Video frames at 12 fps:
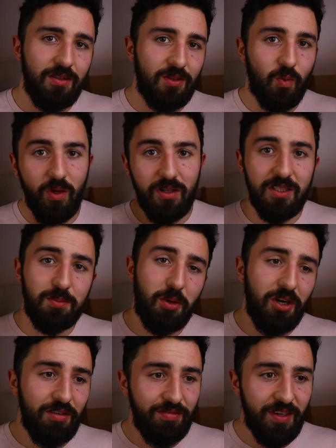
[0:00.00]
world is
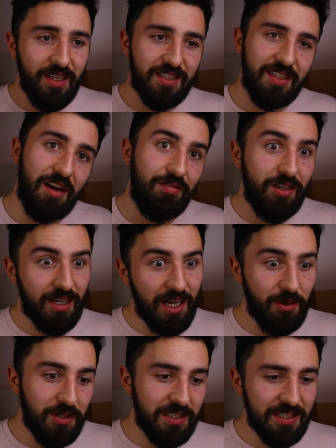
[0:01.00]
perfect and every
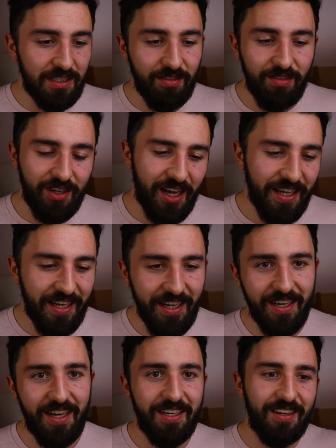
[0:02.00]
cloud has a silver
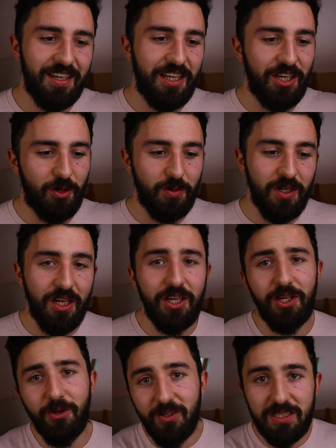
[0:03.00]
lining and
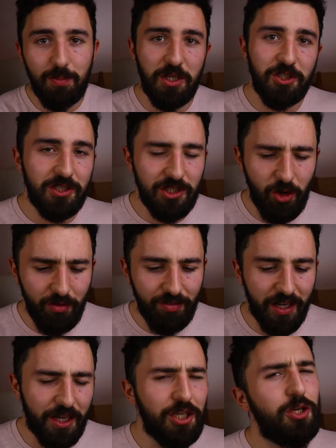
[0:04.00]
you're a special
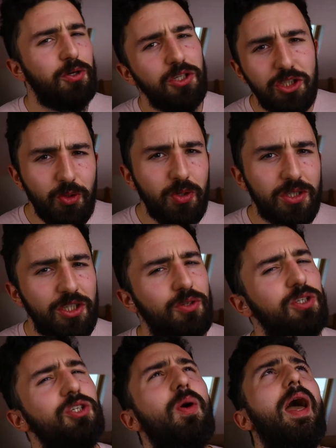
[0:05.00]
snowflake and you can do it. You
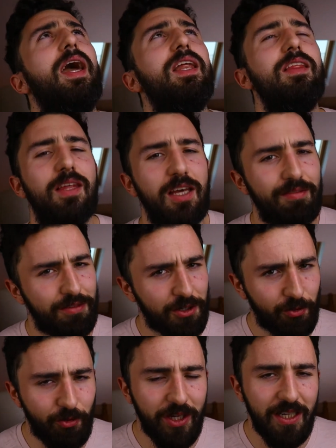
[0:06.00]
can do anything if you
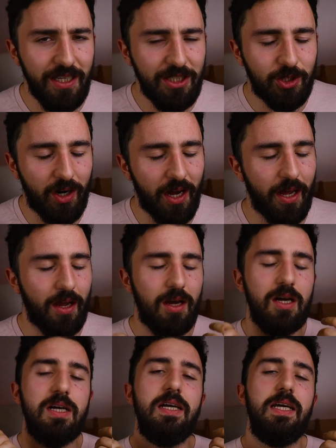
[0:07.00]
really try.
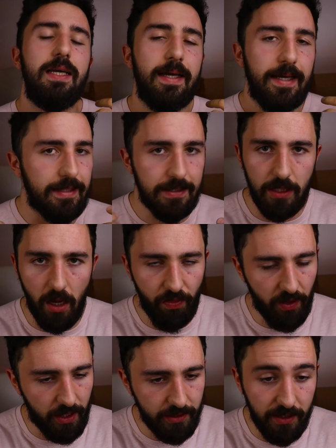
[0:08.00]
It's not
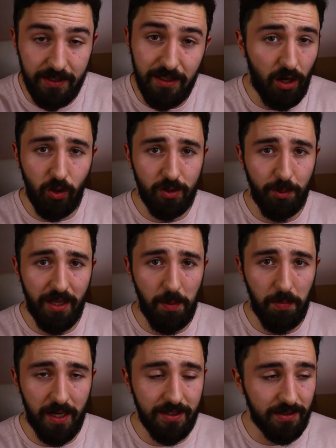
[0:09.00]
that. It's not going to be that
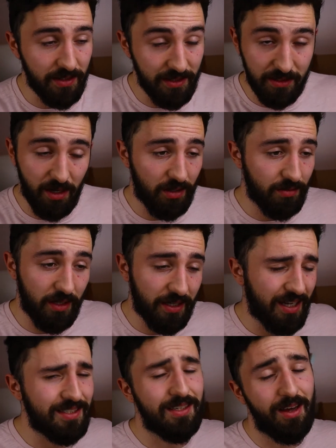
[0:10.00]
pleasant. It's not
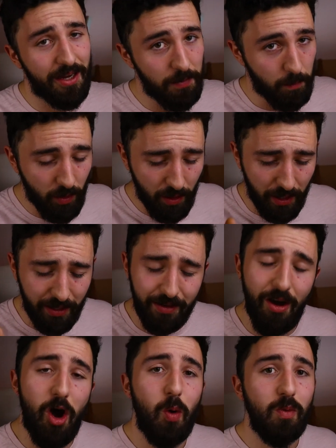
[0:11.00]
I can
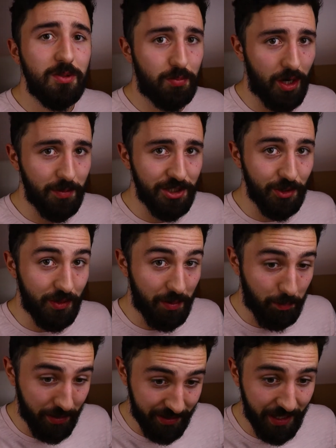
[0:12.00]
almost promise you
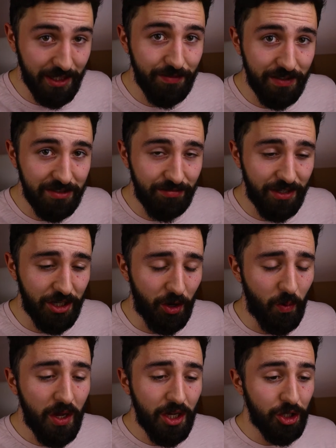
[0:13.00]
that by the end of this
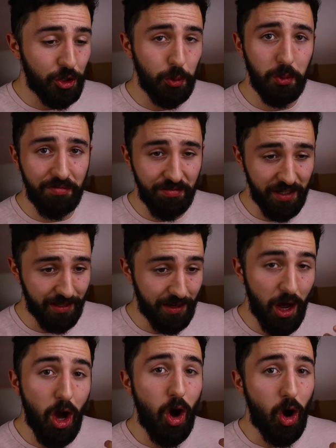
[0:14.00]
video, you will
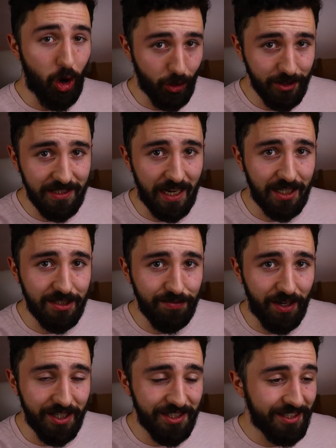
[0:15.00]
feel
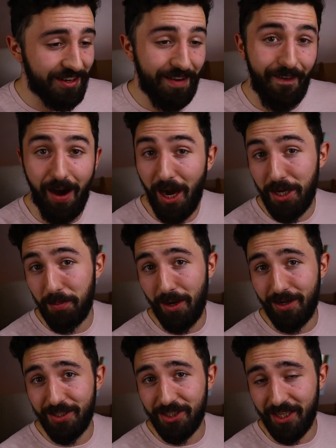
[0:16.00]
unsatisfied. I
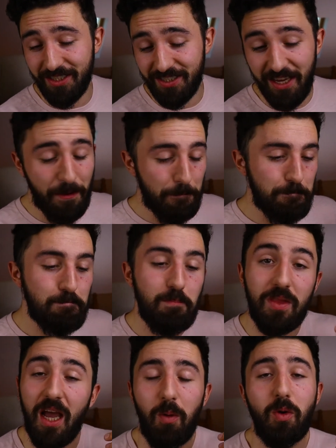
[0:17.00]
apologize.
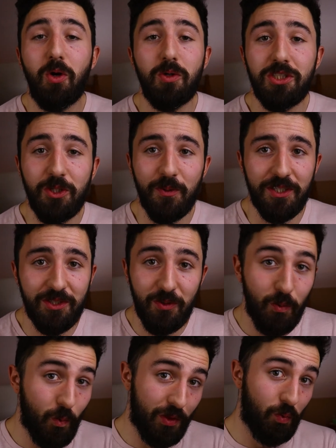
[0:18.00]
And we're going to do it
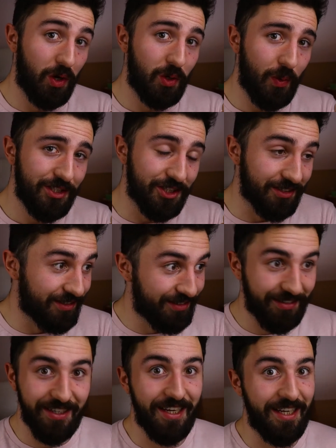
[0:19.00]
with one question.
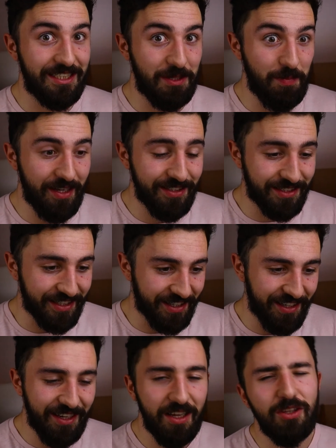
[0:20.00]
It's amazing.
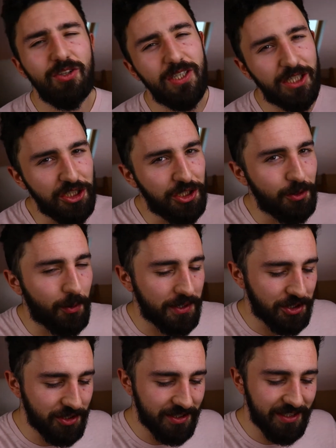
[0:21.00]
There's actually two
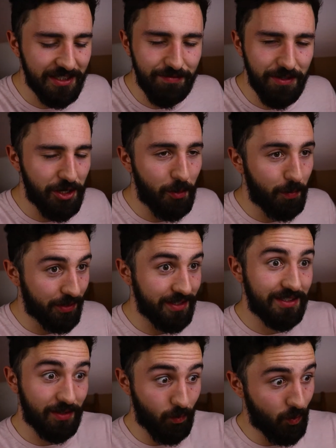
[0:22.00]
questions in this video, but
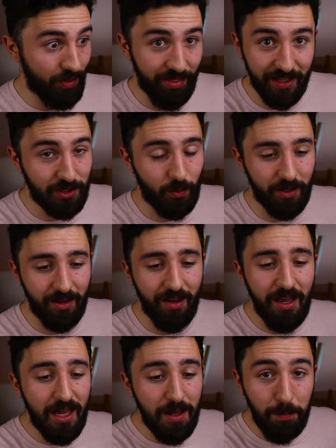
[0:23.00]
it's the one that's going to
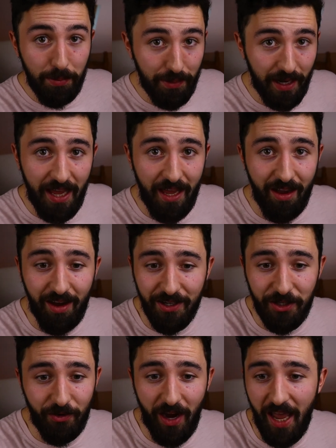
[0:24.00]
play on
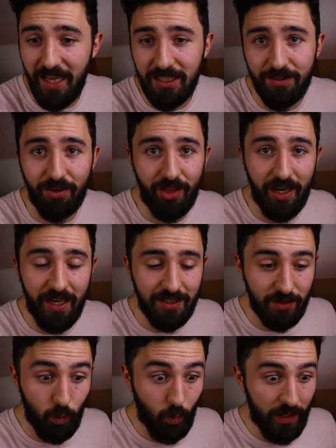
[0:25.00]
your head for the
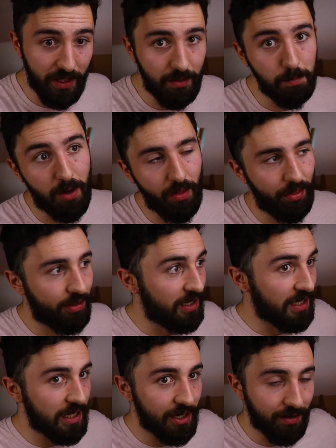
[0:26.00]
next week, month,
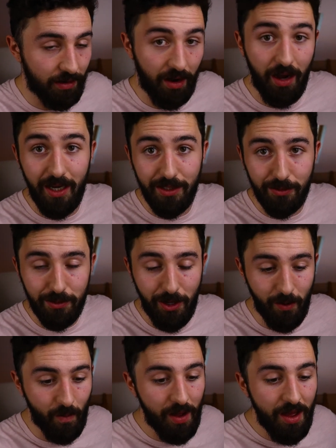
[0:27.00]
year. I don't
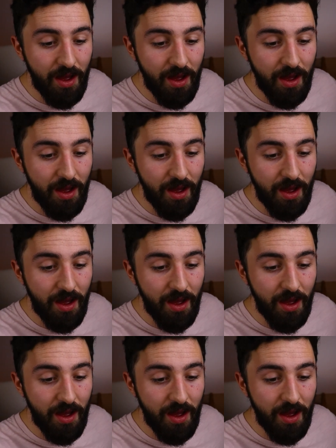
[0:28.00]
know.